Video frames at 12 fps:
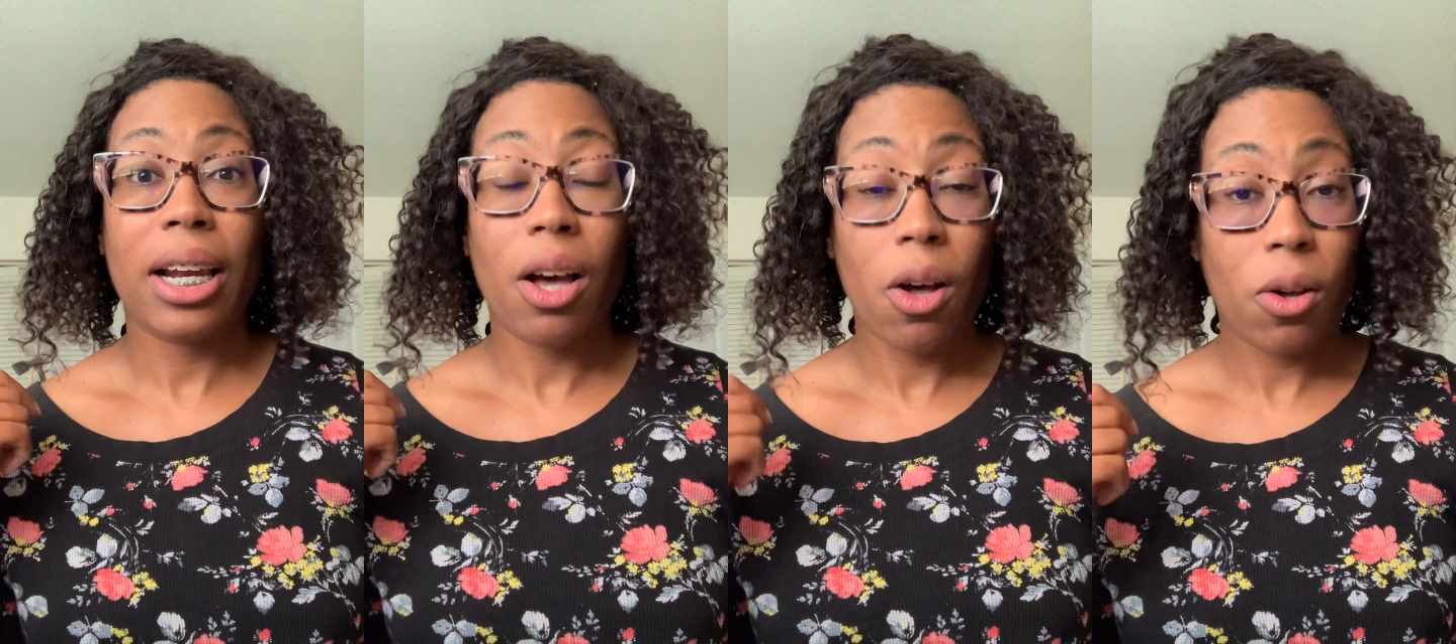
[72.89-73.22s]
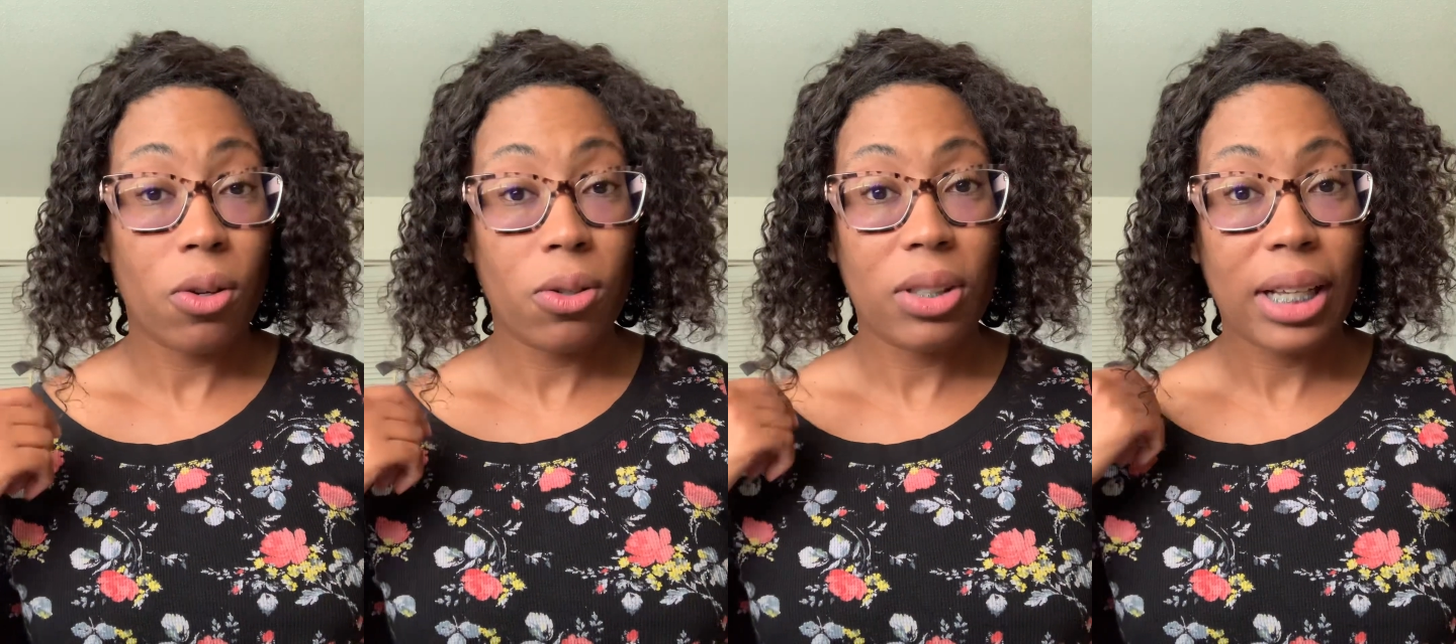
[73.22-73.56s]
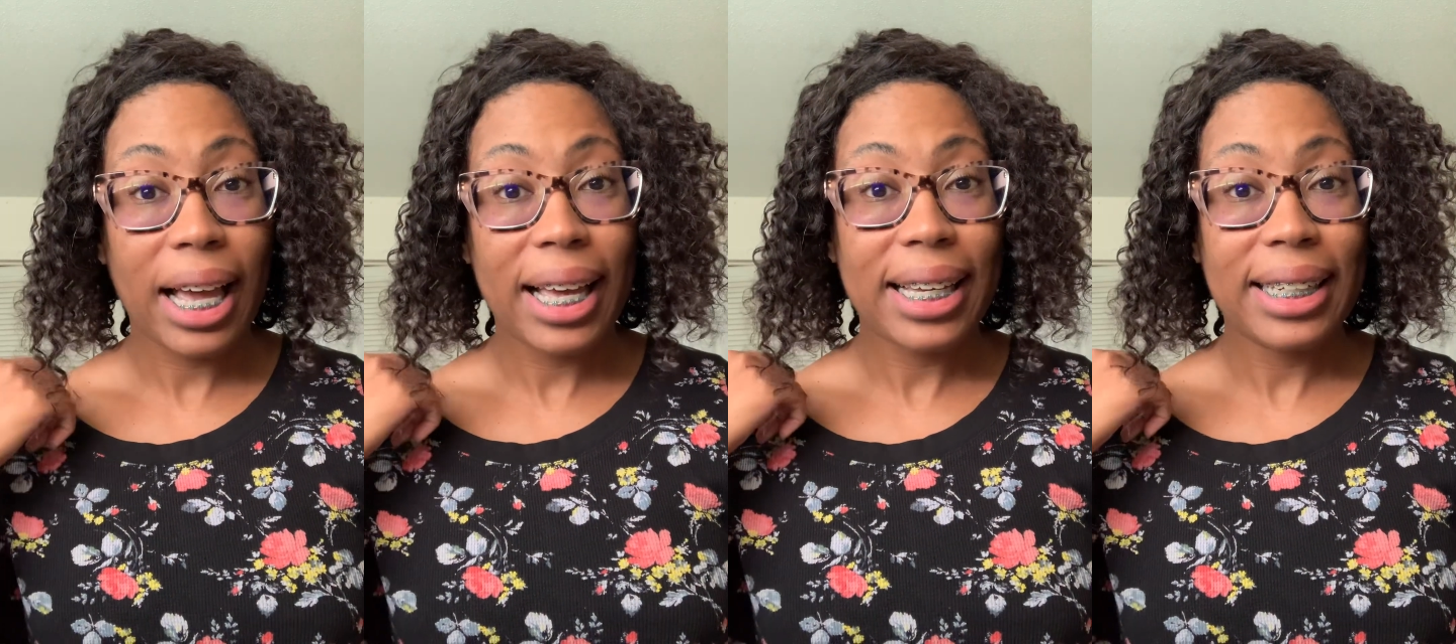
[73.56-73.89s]
whole
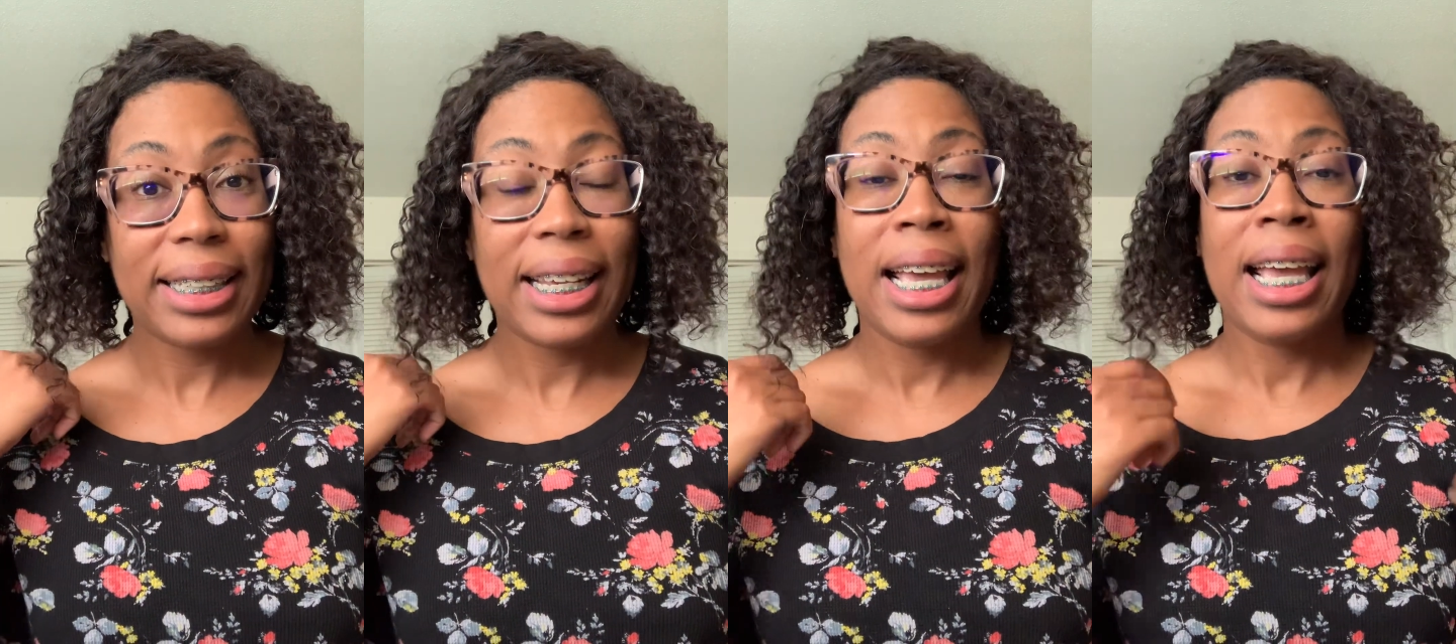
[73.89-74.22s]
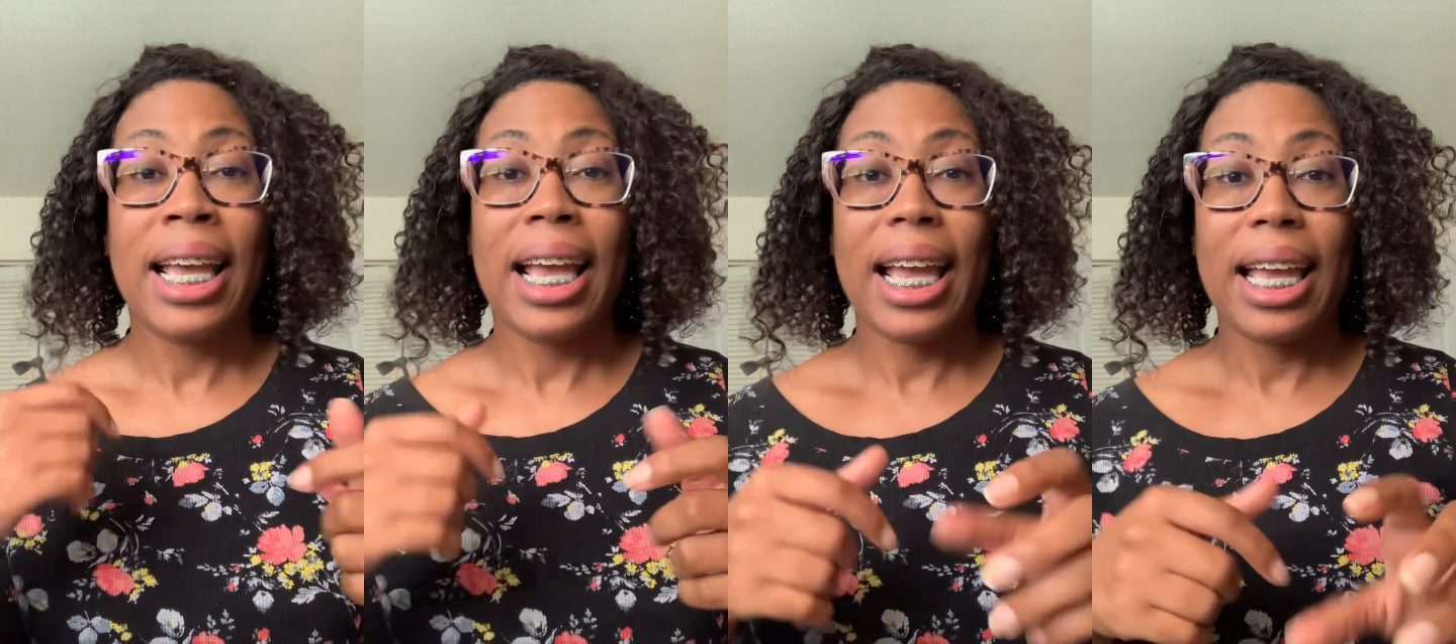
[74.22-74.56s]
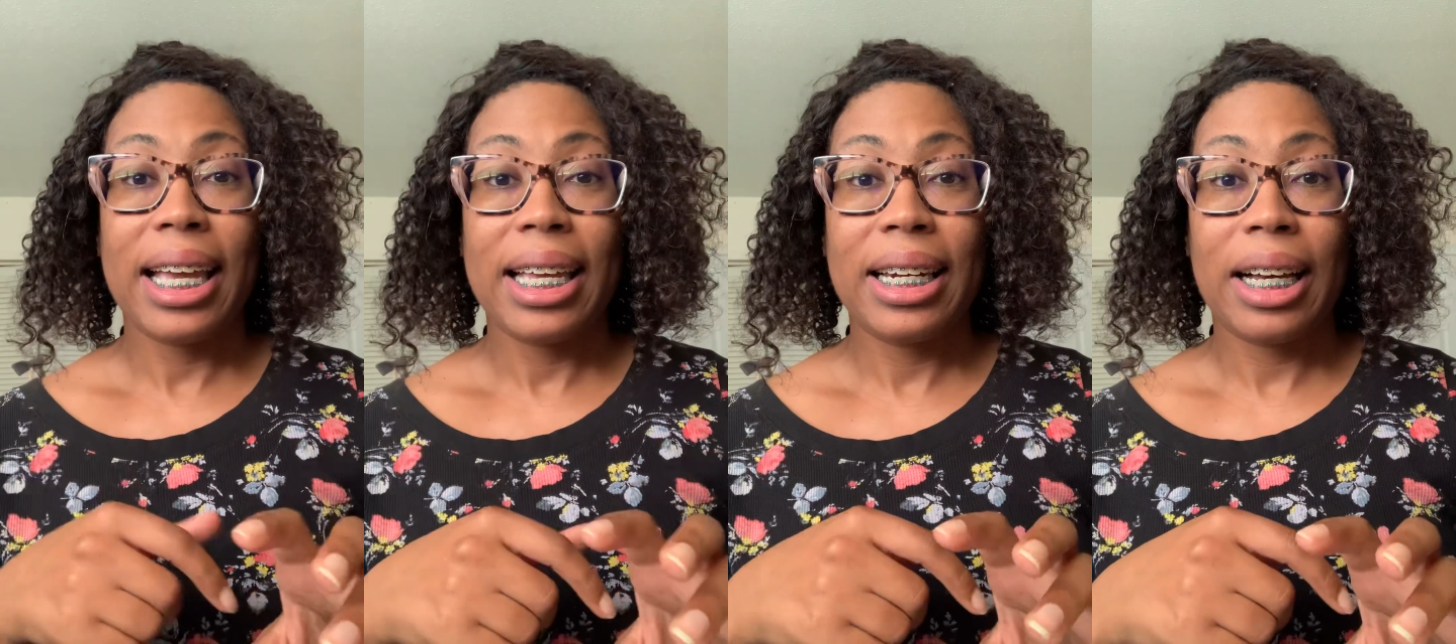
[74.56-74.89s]
signs
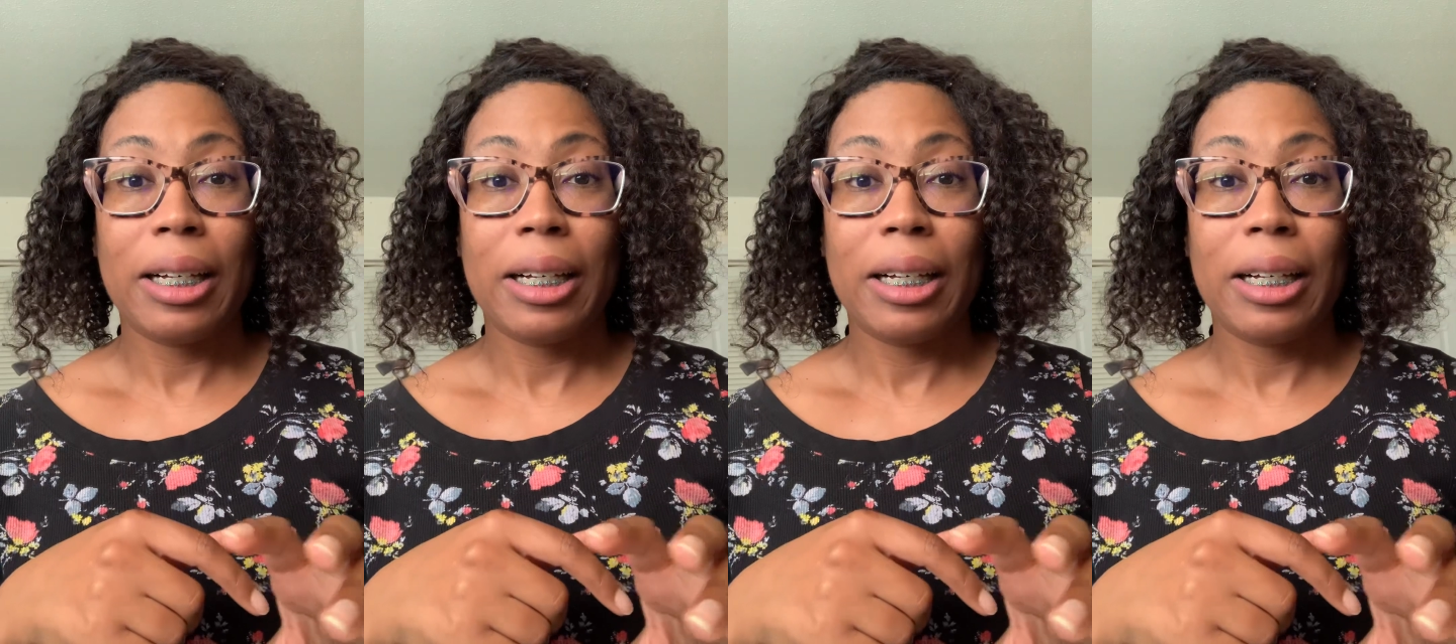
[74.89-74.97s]
and